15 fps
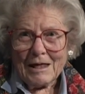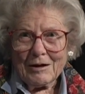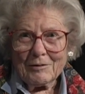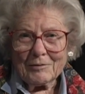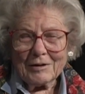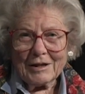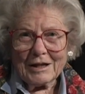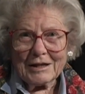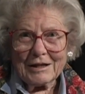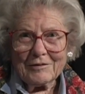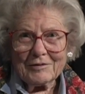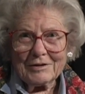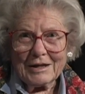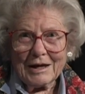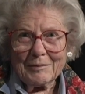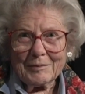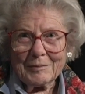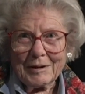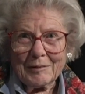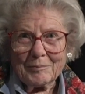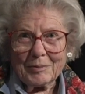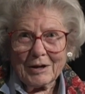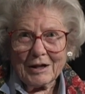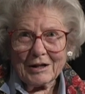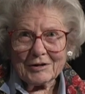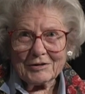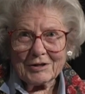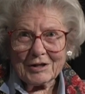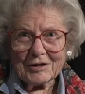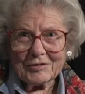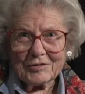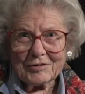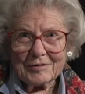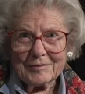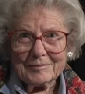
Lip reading: Well, I give a damn about politics.